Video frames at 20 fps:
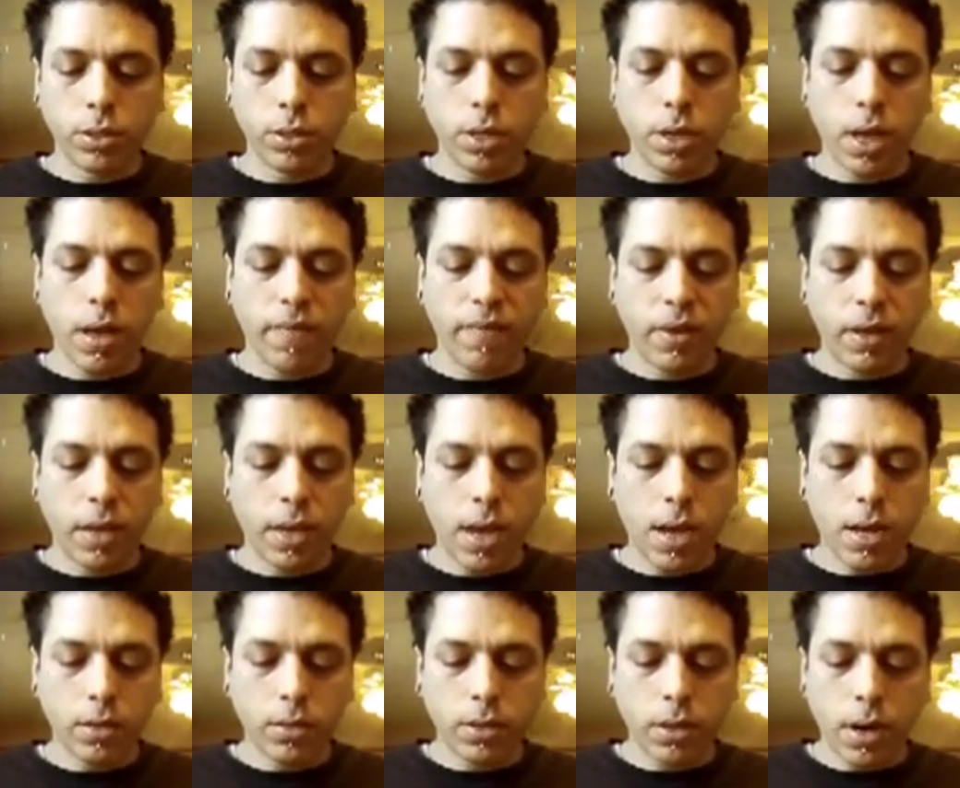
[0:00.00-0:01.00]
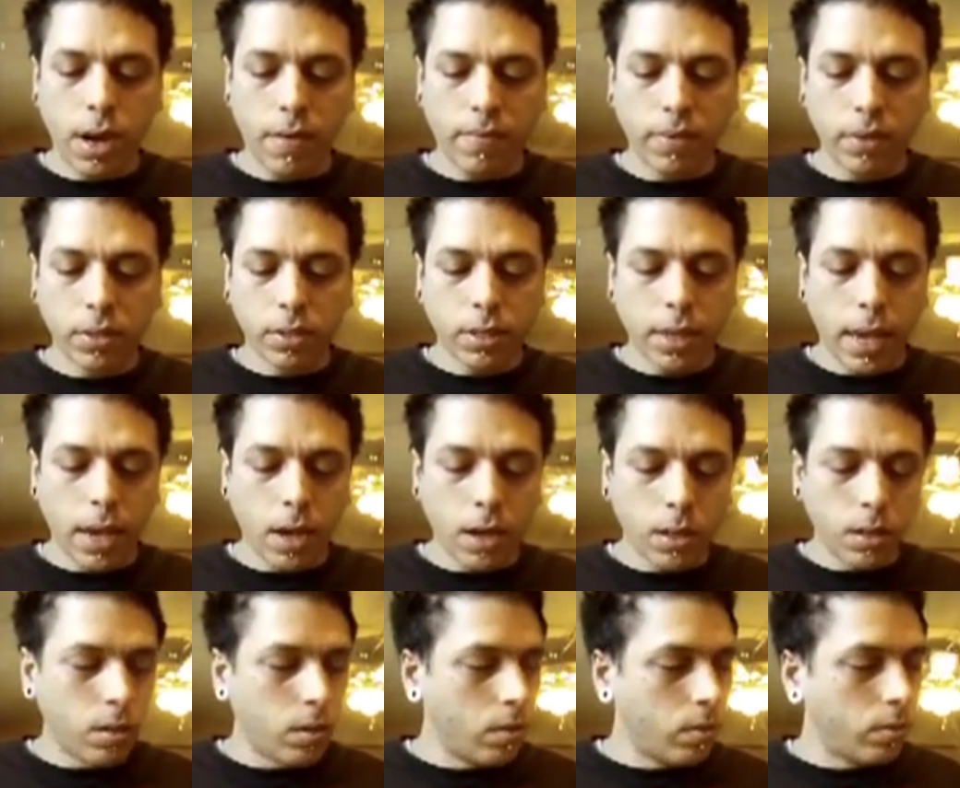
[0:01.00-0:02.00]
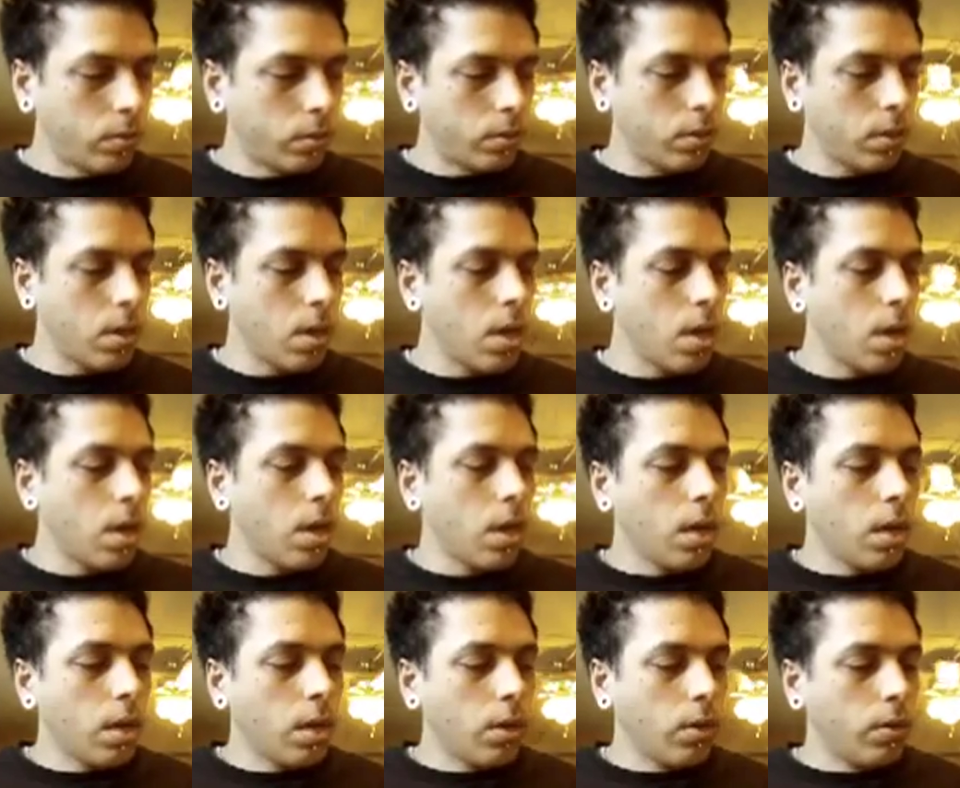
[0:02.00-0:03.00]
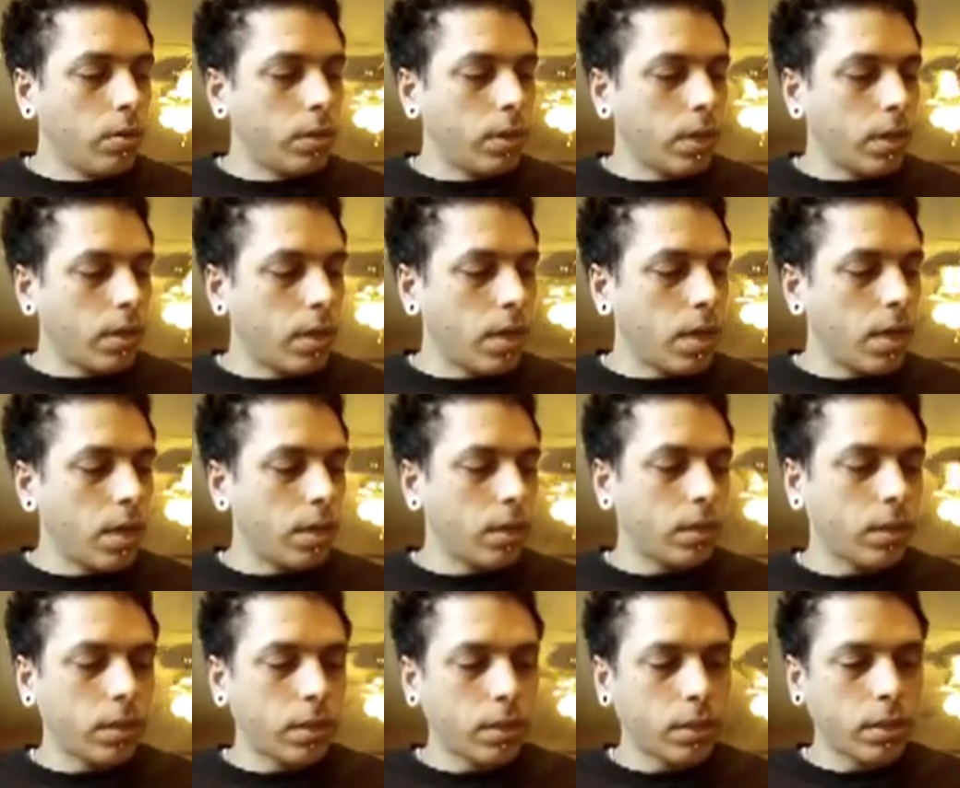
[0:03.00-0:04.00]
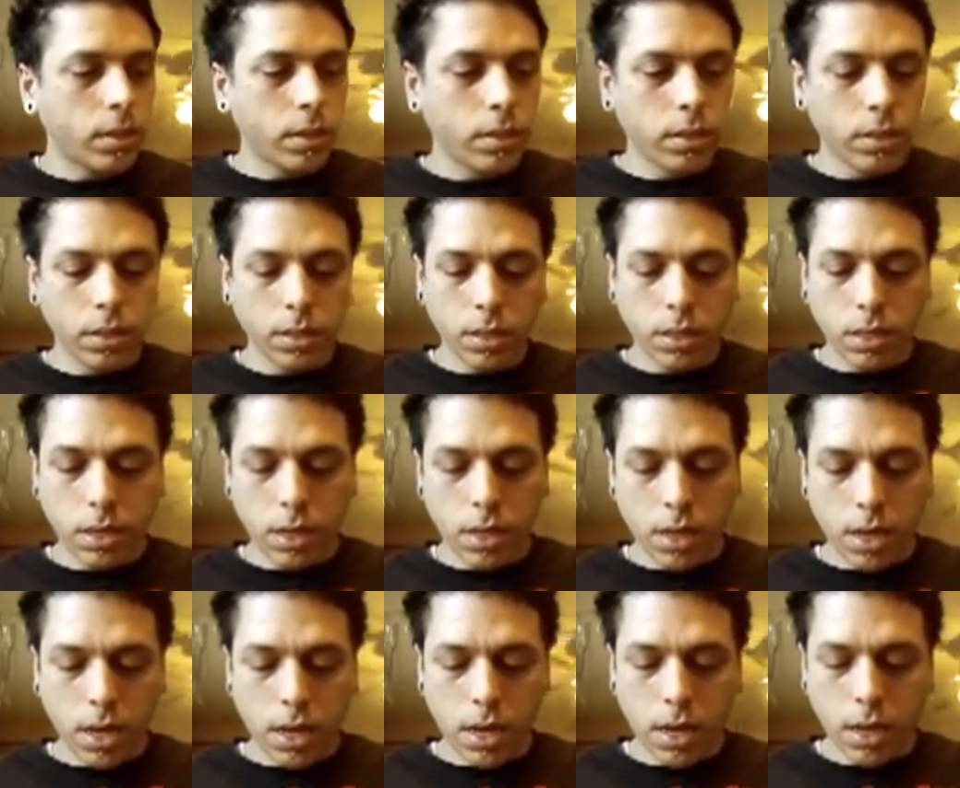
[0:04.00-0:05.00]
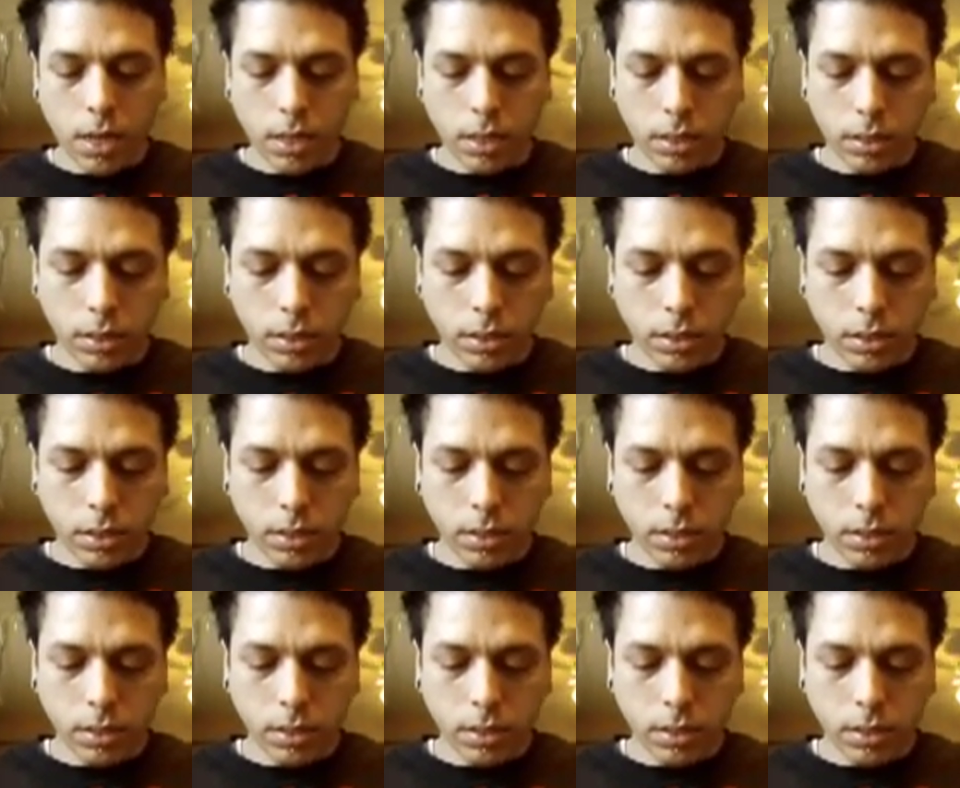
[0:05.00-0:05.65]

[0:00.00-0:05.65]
You can have an encounter, have this gate closed using this as